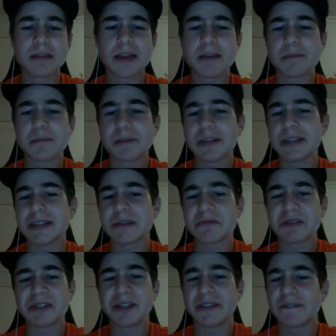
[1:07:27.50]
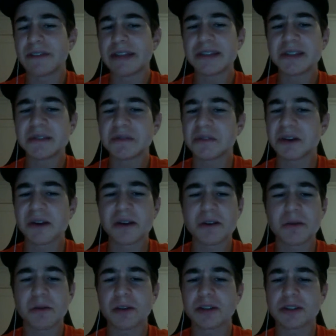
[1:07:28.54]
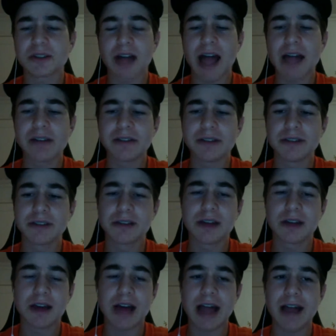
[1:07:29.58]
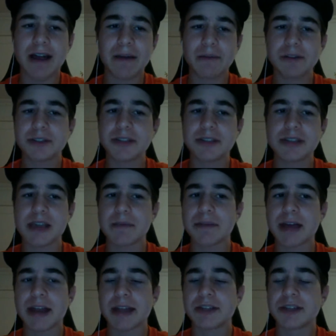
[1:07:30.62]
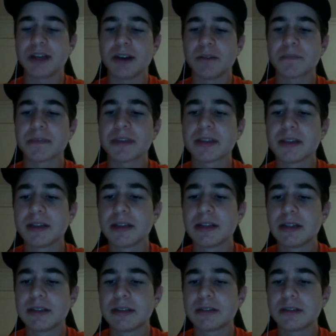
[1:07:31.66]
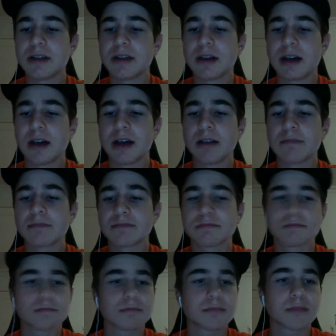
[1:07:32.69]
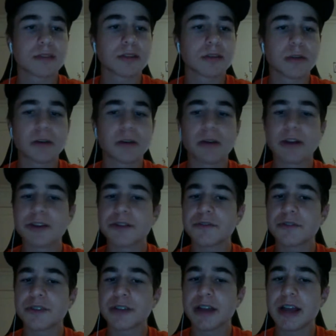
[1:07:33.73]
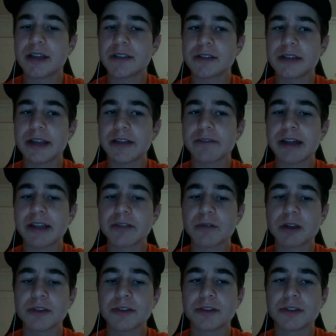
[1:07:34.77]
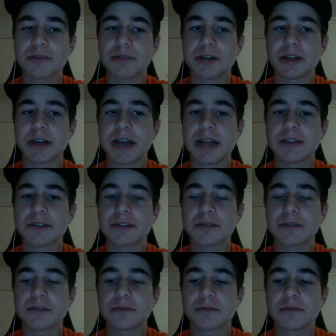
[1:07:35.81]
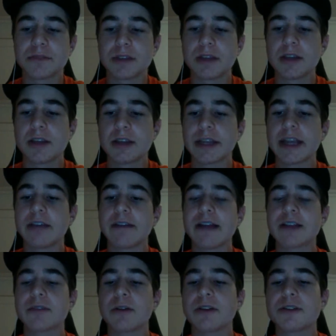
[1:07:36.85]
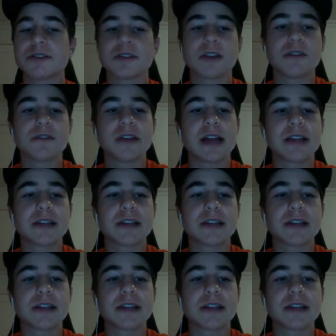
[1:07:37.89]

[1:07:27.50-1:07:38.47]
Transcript: but he's not really defensive. So I don't know what his style is. I want to see his game in the NHL. No more questions for you guys. Get your last questions in. We're gonna end soon. Get your last questions in if you guys